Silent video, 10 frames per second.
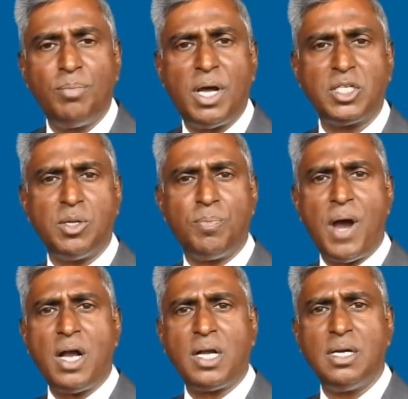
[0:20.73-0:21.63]
Pastor
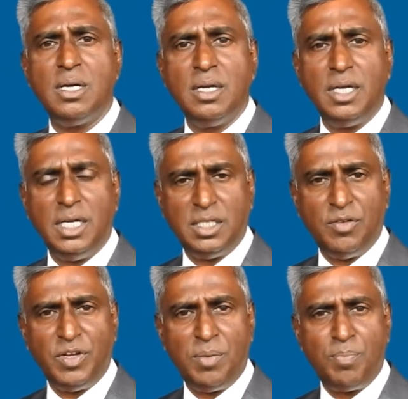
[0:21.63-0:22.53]
Park is a
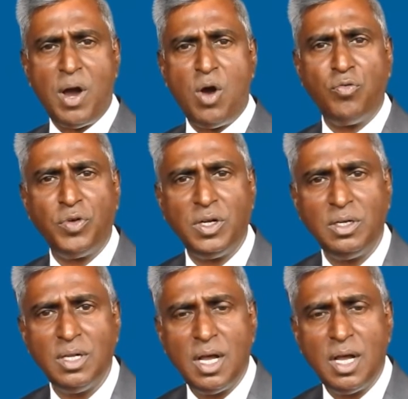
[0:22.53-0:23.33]
very powerful,